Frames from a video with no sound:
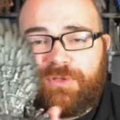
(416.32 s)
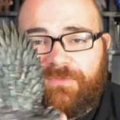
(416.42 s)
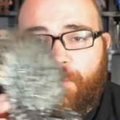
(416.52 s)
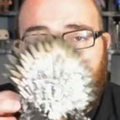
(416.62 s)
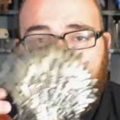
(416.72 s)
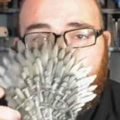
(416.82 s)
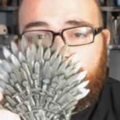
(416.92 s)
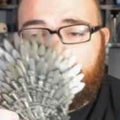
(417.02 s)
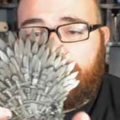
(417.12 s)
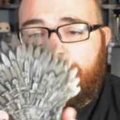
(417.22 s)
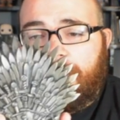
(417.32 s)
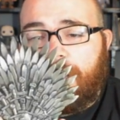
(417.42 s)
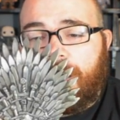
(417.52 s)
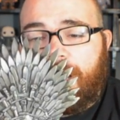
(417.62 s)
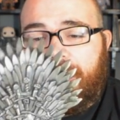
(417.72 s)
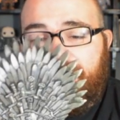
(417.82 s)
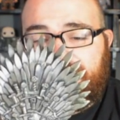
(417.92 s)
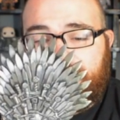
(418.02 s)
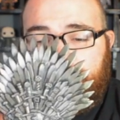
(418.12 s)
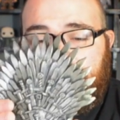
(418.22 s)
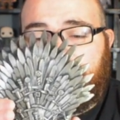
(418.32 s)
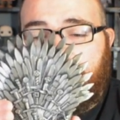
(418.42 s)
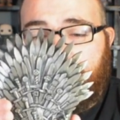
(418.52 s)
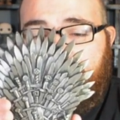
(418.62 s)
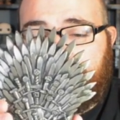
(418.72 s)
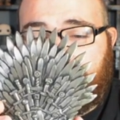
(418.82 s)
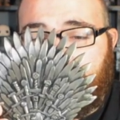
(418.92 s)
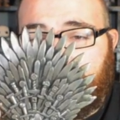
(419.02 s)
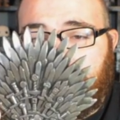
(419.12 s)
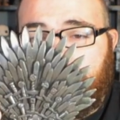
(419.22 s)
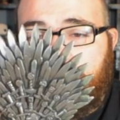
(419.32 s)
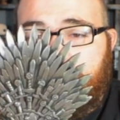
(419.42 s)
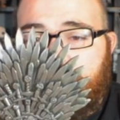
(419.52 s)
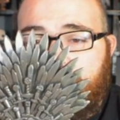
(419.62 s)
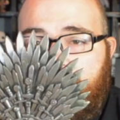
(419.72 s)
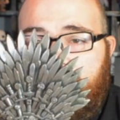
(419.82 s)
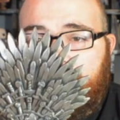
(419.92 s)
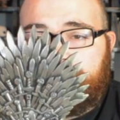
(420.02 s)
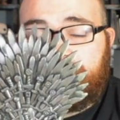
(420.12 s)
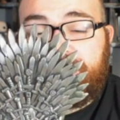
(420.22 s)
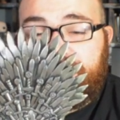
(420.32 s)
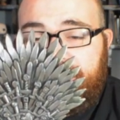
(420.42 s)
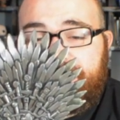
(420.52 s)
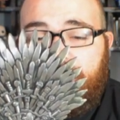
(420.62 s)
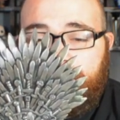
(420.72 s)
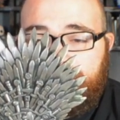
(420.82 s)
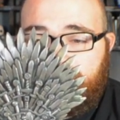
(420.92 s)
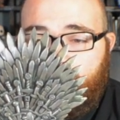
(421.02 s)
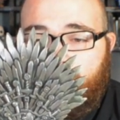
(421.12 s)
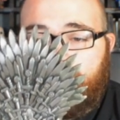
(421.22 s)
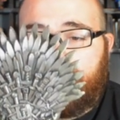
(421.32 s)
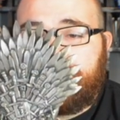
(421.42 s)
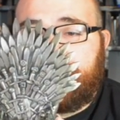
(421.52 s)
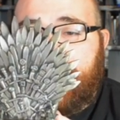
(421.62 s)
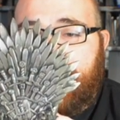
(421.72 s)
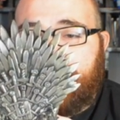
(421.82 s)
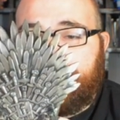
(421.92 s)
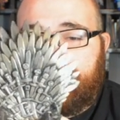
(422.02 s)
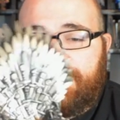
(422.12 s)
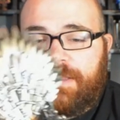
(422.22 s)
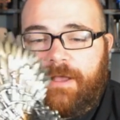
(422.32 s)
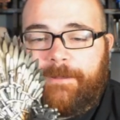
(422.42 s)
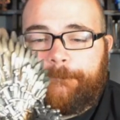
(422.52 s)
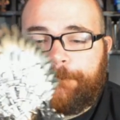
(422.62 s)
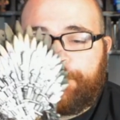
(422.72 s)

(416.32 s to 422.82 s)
deformed as some of the pops look. Just the detail on the swords and the